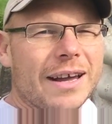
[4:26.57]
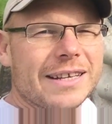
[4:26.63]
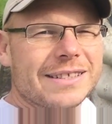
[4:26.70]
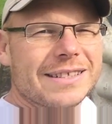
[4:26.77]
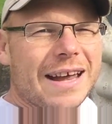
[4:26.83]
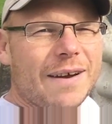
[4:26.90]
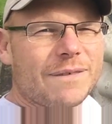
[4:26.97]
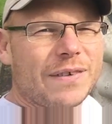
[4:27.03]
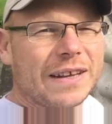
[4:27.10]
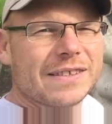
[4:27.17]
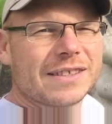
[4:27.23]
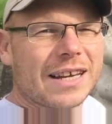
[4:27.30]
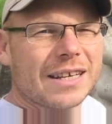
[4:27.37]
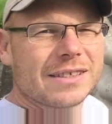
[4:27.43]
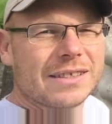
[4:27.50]
Isn't that
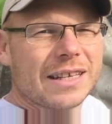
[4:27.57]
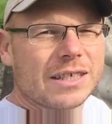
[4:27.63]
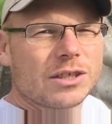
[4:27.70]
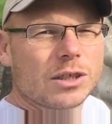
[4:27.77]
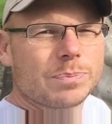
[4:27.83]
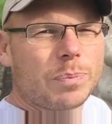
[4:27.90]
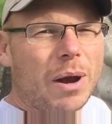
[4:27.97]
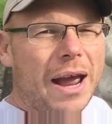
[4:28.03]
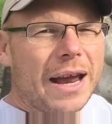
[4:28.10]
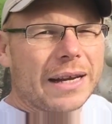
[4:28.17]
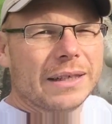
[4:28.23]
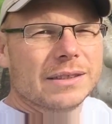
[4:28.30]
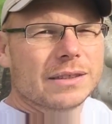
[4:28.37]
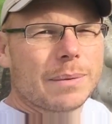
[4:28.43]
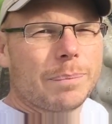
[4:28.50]
fantastic? Just by
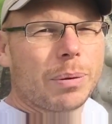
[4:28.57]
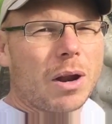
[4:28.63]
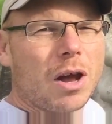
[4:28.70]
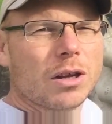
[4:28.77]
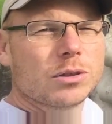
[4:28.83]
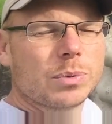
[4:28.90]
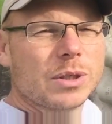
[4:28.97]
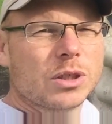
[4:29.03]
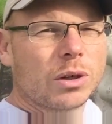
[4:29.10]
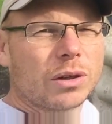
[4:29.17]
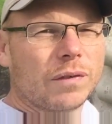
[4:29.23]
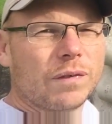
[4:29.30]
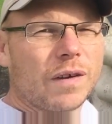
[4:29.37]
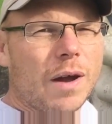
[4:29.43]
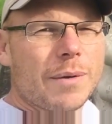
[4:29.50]
adding some plants. We took
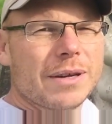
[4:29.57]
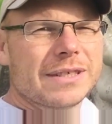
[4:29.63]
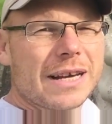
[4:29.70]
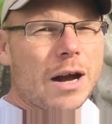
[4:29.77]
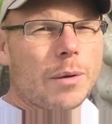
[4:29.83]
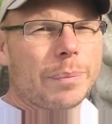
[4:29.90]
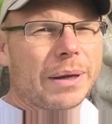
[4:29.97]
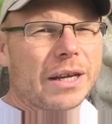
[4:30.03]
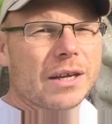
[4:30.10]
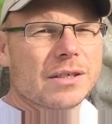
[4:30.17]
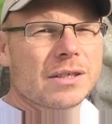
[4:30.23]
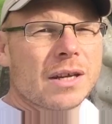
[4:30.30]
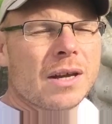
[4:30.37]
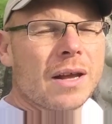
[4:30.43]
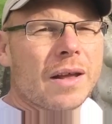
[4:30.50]
the floaters out
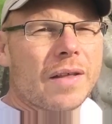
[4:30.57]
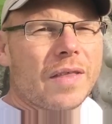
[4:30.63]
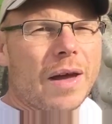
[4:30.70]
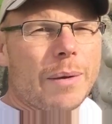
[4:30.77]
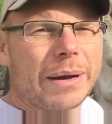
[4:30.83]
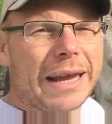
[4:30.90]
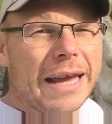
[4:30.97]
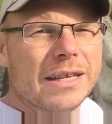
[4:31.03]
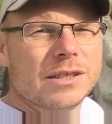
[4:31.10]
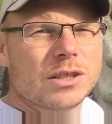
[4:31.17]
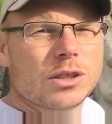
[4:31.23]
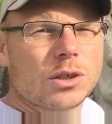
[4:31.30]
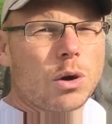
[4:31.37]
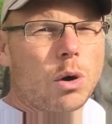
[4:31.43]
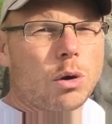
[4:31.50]
because they were getting
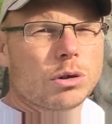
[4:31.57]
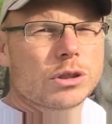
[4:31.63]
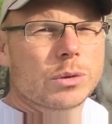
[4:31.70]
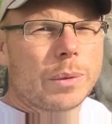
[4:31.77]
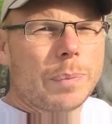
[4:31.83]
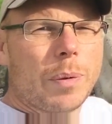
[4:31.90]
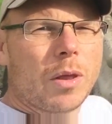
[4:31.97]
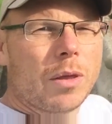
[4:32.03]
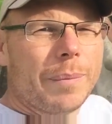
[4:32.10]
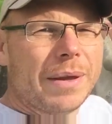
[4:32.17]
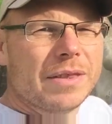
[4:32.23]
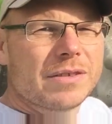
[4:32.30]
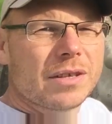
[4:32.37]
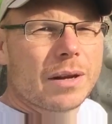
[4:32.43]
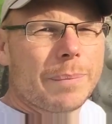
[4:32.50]
scorched, so we put them
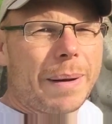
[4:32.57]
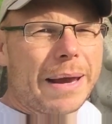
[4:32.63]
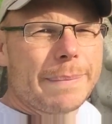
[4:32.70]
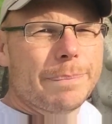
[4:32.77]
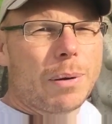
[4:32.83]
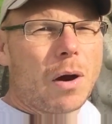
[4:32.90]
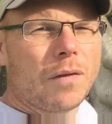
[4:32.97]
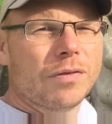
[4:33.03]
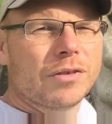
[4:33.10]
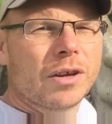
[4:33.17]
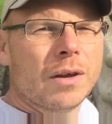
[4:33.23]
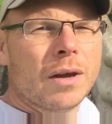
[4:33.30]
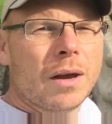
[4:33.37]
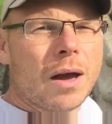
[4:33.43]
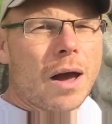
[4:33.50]
into the main pond.
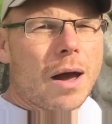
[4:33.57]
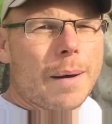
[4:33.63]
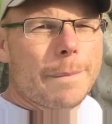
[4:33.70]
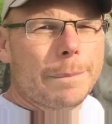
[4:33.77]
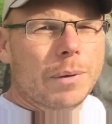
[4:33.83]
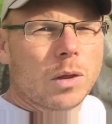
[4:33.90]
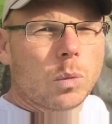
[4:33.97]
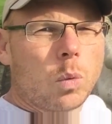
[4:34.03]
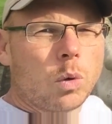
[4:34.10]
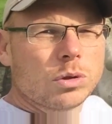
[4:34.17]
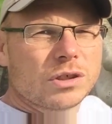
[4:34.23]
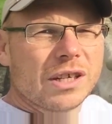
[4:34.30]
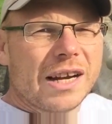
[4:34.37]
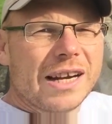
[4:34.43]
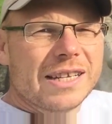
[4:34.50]
Um, but the
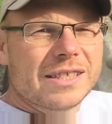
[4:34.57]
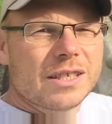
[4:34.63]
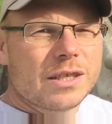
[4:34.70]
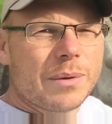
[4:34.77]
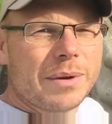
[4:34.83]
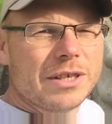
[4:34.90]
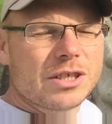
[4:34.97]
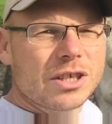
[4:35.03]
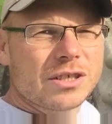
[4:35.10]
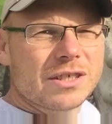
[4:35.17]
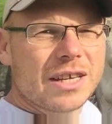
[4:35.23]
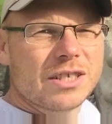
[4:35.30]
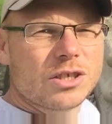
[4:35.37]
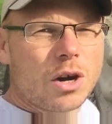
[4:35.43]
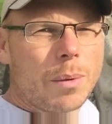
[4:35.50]
water lilies are doing
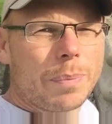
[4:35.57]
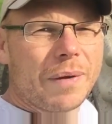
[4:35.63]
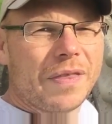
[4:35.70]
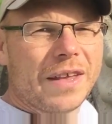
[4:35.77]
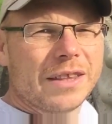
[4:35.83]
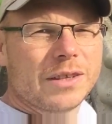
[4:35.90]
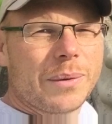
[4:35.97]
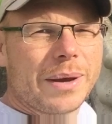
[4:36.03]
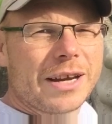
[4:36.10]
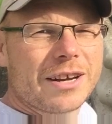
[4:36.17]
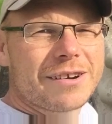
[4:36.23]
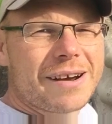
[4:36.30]
just their job and they're doing